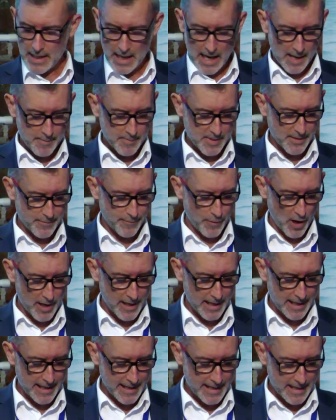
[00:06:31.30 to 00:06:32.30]
So
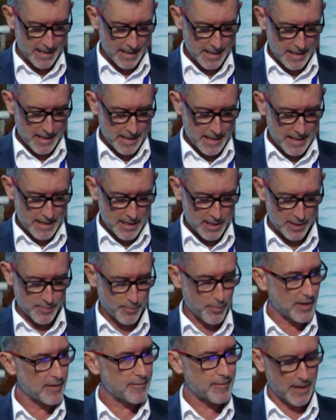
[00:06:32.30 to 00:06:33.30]
finally, just
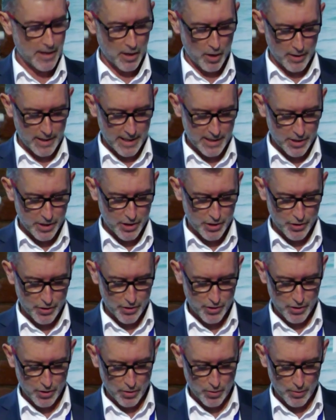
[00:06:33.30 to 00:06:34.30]
briefly on
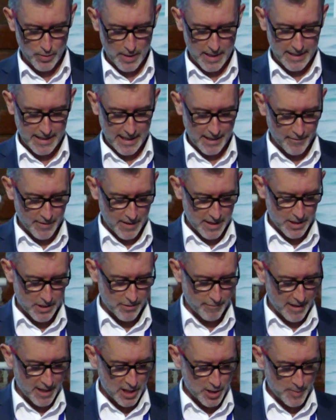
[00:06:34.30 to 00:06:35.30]
institutional and
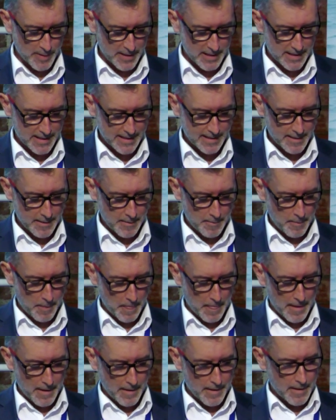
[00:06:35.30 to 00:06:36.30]
governance arrangements.
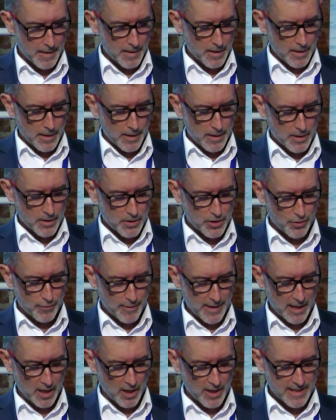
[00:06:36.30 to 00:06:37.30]
To
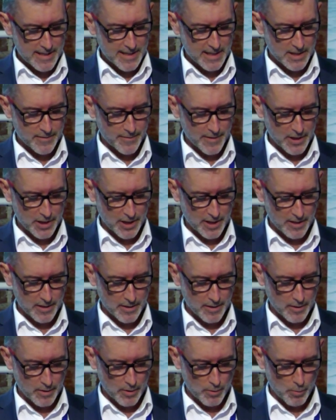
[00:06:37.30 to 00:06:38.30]
realise this
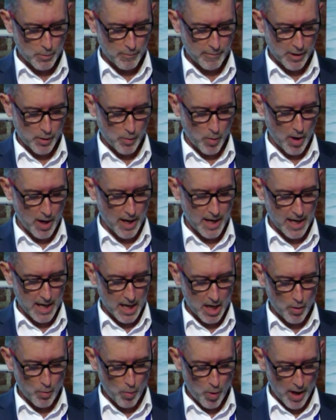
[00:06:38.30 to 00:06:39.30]
vision will require
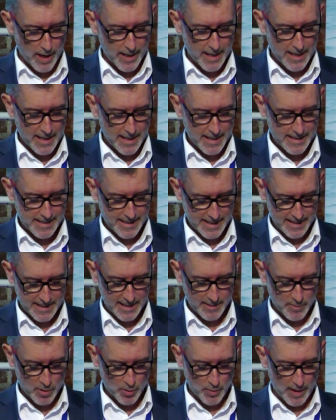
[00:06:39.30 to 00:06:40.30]
a wider
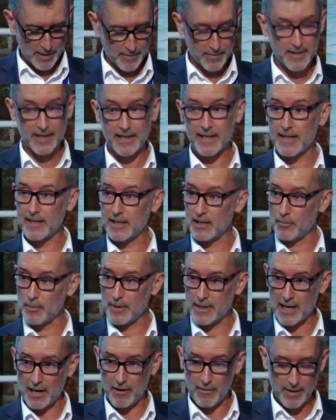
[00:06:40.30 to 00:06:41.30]
systems way of thinking than
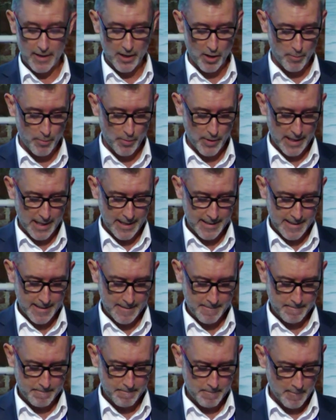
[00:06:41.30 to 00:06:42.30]
we currently operate under.